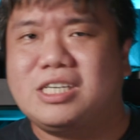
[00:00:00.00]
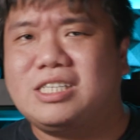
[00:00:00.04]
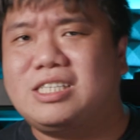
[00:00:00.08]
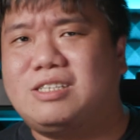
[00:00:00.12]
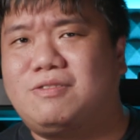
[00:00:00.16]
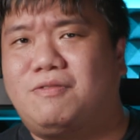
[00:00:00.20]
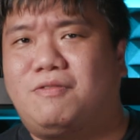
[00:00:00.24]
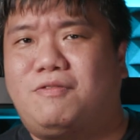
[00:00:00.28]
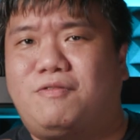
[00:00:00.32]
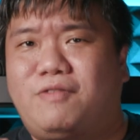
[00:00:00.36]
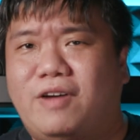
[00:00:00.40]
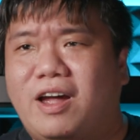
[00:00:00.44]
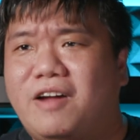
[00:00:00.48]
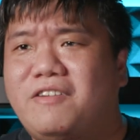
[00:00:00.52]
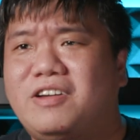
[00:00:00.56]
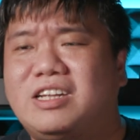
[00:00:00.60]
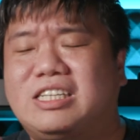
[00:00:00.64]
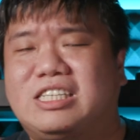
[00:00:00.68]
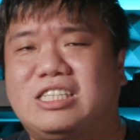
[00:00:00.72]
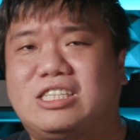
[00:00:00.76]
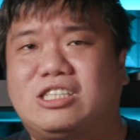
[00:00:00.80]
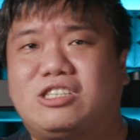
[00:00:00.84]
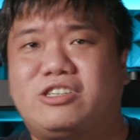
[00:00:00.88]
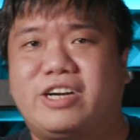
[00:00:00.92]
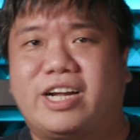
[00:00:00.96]
is very
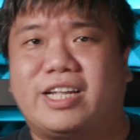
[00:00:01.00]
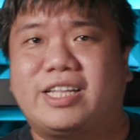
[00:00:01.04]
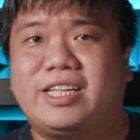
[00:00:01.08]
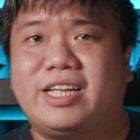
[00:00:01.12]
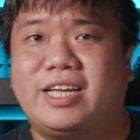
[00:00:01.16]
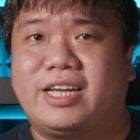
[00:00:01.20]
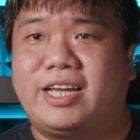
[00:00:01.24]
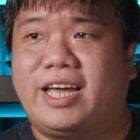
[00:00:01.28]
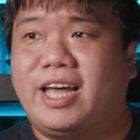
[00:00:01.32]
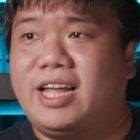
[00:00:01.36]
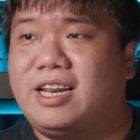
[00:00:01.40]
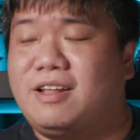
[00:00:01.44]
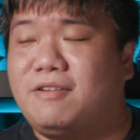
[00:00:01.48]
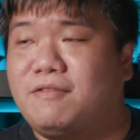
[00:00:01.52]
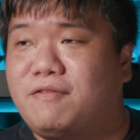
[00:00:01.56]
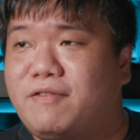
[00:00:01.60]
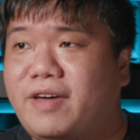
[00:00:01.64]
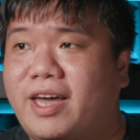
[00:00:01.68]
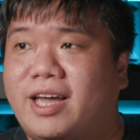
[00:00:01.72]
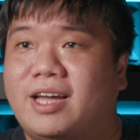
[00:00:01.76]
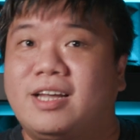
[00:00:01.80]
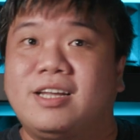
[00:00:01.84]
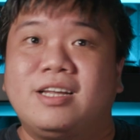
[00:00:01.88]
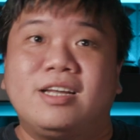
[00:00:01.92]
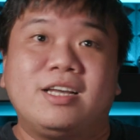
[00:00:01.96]
distracting. And in
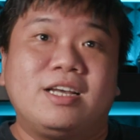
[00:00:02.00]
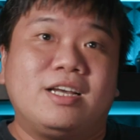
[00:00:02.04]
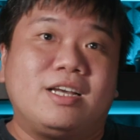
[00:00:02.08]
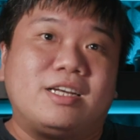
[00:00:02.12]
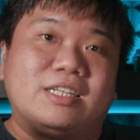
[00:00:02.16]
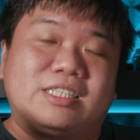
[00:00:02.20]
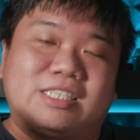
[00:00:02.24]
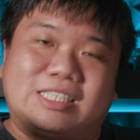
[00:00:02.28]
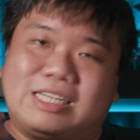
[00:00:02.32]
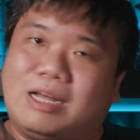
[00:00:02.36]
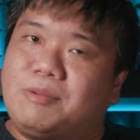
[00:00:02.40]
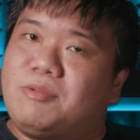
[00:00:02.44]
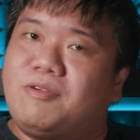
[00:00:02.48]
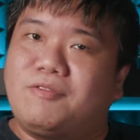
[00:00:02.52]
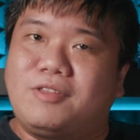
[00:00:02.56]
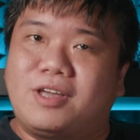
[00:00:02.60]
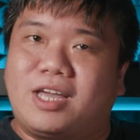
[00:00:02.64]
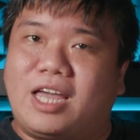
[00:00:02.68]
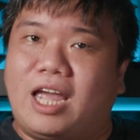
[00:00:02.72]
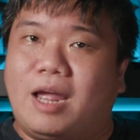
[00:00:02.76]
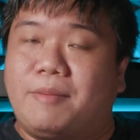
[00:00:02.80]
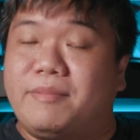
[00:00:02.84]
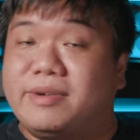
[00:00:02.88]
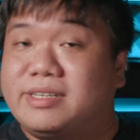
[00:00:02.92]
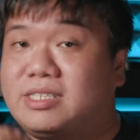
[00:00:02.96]
fact, some of the
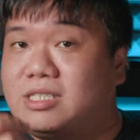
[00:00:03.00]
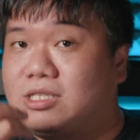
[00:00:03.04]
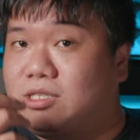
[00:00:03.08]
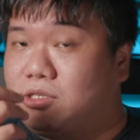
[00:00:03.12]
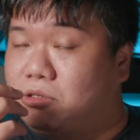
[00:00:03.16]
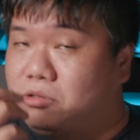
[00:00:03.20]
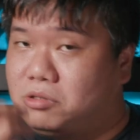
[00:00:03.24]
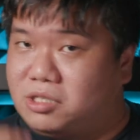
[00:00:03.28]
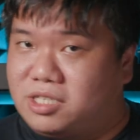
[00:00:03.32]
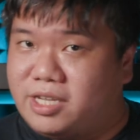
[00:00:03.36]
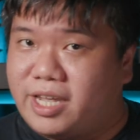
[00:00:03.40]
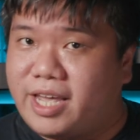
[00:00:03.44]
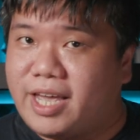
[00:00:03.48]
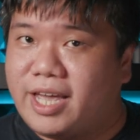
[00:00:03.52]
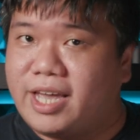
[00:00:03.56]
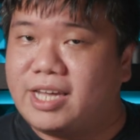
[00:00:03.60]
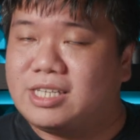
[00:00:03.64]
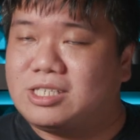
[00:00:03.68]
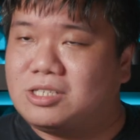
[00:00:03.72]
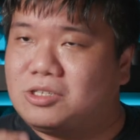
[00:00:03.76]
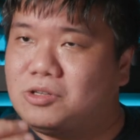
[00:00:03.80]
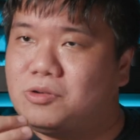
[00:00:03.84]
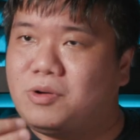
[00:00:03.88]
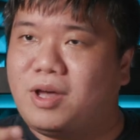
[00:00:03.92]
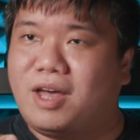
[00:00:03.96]
cameras today
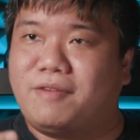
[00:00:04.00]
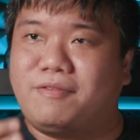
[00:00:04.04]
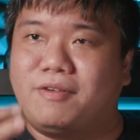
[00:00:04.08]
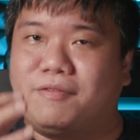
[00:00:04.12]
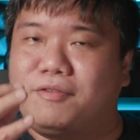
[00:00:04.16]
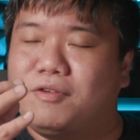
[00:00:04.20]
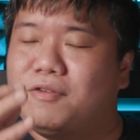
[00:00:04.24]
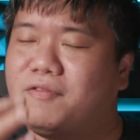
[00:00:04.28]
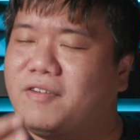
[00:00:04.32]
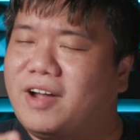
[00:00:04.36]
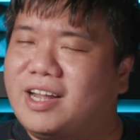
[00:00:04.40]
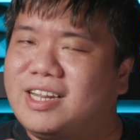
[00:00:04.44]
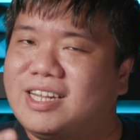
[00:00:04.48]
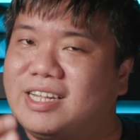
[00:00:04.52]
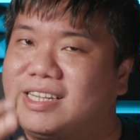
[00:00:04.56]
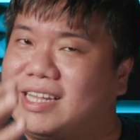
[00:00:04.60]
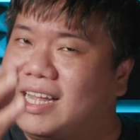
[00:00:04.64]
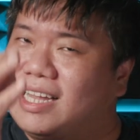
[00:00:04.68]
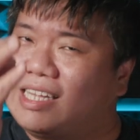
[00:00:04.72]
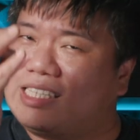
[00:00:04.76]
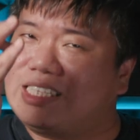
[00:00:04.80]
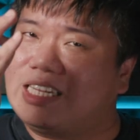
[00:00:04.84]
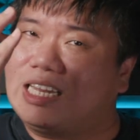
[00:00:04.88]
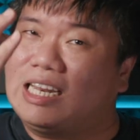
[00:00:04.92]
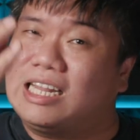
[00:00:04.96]
still have a viewfinder
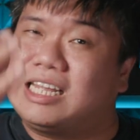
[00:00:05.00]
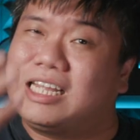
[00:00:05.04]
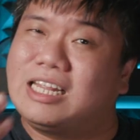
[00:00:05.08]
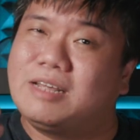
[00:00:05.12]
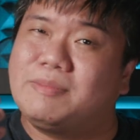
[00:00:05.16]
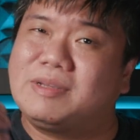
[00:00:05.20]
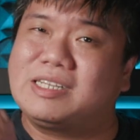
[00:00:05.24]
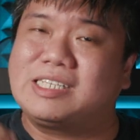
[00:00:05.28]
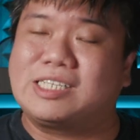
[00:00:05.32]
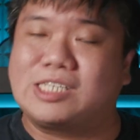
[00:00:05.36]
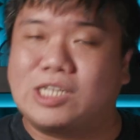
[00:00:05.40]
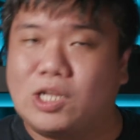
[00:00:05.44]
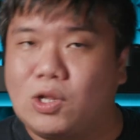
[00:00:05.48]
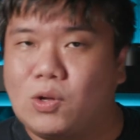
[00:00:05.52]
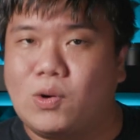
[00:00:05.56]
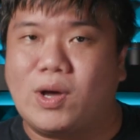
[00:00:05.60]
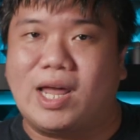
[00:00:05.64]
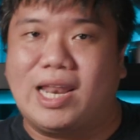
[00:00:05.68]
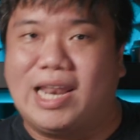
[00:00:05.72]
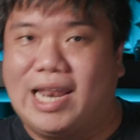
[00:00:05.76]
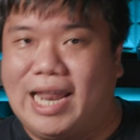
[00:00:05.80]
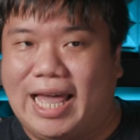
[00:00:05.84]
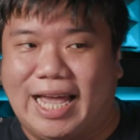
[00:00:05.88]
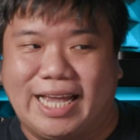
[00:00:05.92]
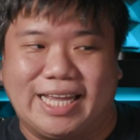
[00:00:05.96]
that is a little bit slow
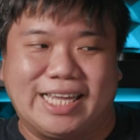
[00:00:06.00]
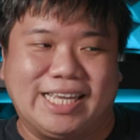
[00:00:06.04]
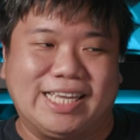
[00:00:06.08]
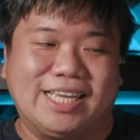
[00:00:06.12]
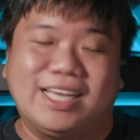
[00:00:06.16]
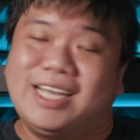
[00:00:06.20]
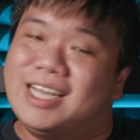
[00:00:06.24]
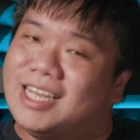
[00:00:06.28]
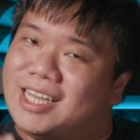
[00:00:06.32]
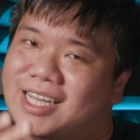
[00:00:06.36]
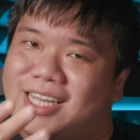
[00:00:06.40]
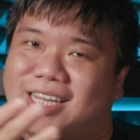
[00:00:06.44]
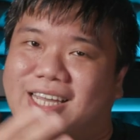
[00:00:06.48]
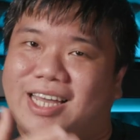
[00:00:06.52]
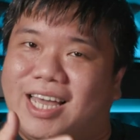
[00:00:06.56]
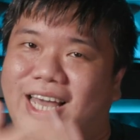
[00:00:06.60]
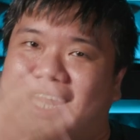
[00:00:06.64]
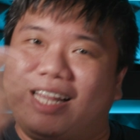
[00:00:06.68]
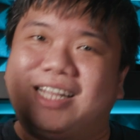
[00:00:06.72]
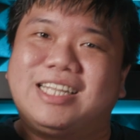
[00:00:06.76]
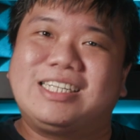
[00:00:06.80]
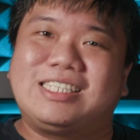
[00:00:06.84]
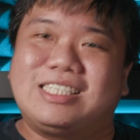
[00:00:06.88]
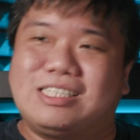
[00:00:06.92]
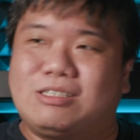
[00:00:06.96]
and laggy.
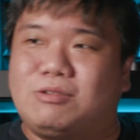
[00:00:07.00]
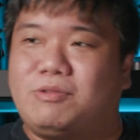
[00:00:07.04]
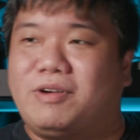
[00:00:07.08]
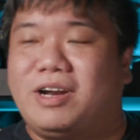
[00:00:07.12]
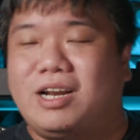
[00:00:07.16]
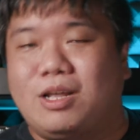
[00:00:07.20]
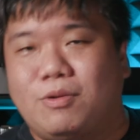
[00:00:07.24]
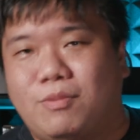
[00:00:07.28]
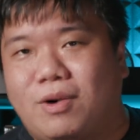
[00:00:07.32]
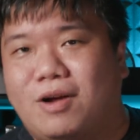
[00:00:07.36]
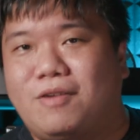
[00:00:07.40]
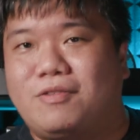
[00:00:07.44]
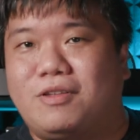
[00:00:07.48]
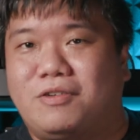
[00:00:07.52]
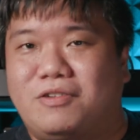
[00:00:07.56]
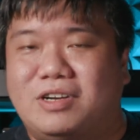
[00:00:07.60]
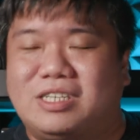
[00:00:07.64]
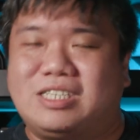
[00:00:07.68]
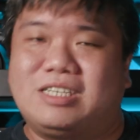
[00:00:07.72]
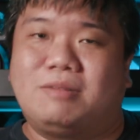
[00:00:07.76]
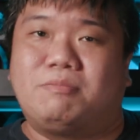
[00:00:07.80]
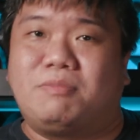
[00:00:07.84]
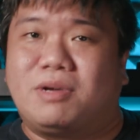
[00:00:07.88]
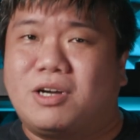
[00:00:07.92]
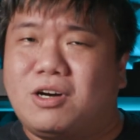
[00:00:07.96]
And this is really one of the
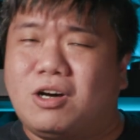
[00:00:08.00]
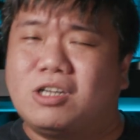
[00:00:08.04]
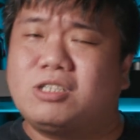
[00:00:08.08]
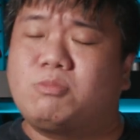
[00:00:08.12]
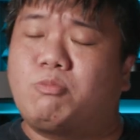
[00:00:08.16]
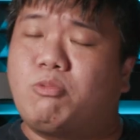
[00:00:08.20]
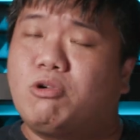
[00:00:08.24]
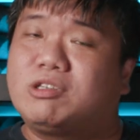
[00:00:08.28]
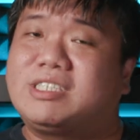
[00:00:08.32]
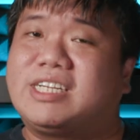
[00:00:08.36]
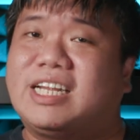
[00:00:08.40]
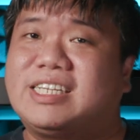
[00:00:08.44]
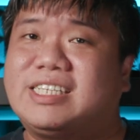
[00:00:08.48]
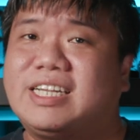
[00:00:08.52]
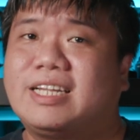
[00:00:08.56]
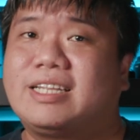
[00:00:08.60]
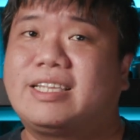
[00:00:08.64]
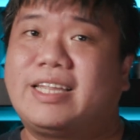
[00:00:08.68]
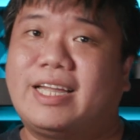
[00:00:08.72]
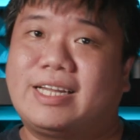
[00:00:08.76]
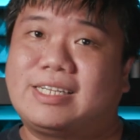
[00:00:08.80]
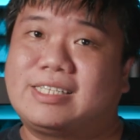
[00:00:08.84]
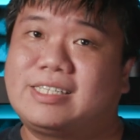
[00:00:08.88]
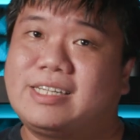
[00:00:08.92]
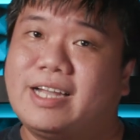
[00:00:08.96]
reasons, because processing
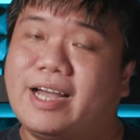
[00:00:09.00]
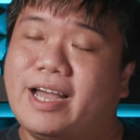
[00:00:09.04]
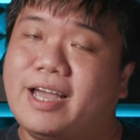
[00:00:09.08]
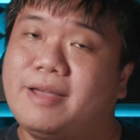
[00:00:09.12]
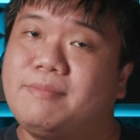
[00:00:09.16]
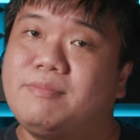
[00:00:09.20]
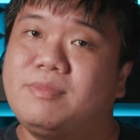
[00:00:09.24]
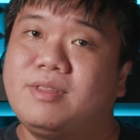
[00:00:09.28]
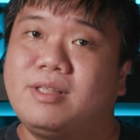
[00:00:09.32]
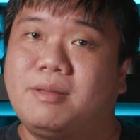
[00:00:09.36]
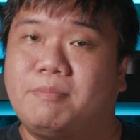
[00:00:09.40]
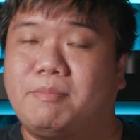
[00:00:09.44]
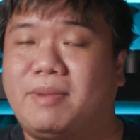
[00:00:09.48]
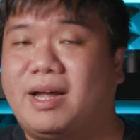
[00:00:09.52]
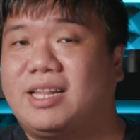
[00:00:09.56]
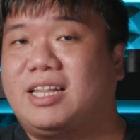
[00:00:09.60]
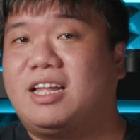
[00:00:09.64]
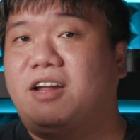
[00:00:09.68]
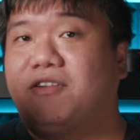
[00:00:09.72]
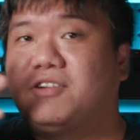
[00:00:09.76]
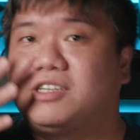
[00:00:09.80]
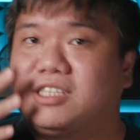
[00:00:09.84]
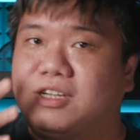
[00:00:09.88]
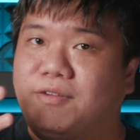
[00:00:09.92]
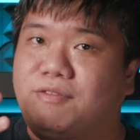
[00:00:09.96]
takes time, by the
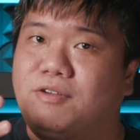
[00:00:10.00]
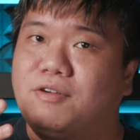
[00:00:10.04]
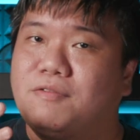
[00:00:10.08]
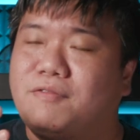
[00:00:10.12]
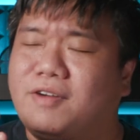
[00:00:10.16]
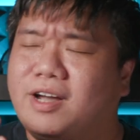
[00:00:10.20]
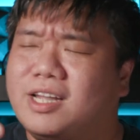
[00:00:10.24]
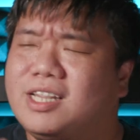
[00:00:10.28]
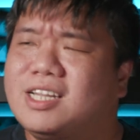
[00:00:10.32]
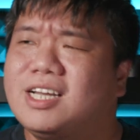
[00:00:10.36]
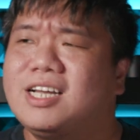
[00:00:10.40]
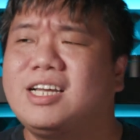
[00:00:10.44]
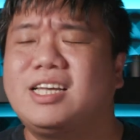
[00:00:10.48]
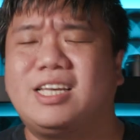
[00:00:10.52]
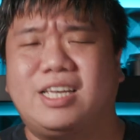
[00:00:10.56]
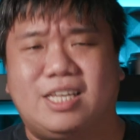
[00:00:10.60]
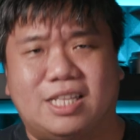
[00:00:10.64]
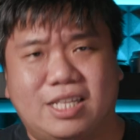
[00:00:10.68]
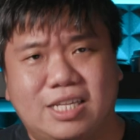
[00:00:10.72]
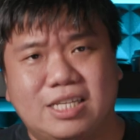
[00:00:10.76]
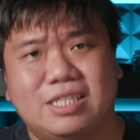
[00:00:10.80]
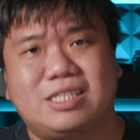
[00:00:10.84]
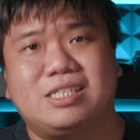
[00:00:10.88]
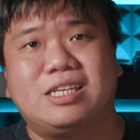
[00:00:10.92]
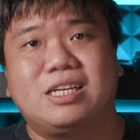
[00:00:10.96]
time you reach the viewfinder, it
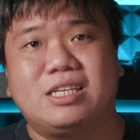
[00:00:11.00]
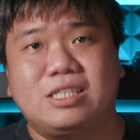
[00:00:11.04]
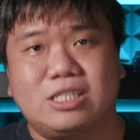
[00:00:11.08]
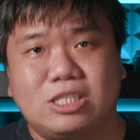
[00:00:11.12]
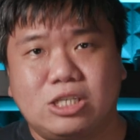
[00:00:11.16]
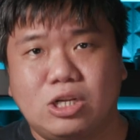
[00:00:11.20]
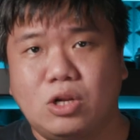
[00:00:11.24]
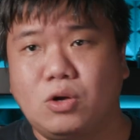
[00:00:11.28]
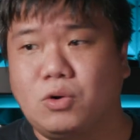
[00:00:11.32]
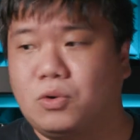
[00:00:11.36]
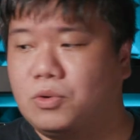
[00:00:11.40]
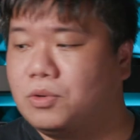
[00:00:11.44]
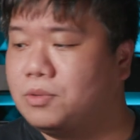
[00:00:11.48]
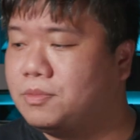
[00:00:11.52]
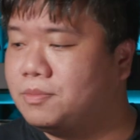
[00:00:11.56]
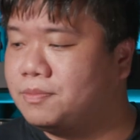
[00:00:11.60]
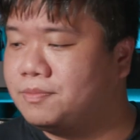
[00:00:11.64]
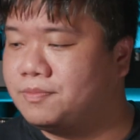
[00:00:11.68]
is slow.